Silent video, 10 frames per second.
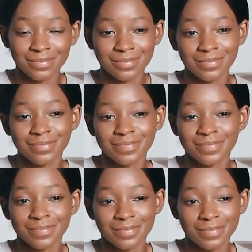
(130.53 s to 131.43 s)

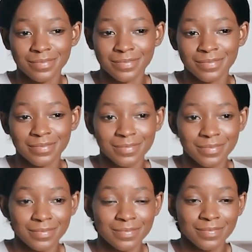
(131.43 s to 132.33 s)

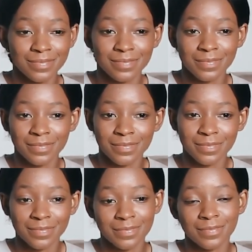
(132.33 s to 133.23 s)

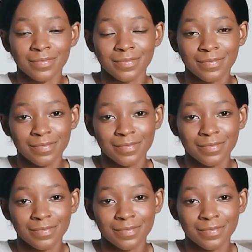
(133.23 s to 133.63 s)
This person isn't speaking.